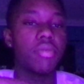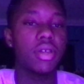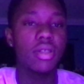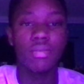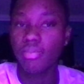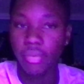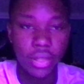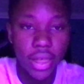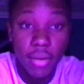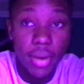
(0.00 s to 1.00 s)
me they
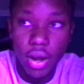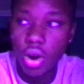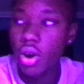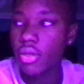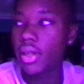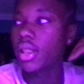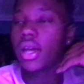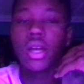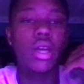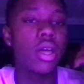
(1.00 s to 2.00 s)
like my car. They
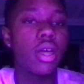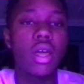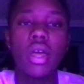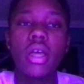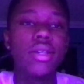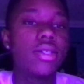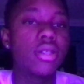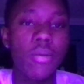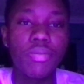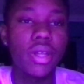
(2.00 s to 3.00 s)
like
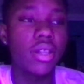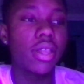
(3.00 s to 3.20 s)
something.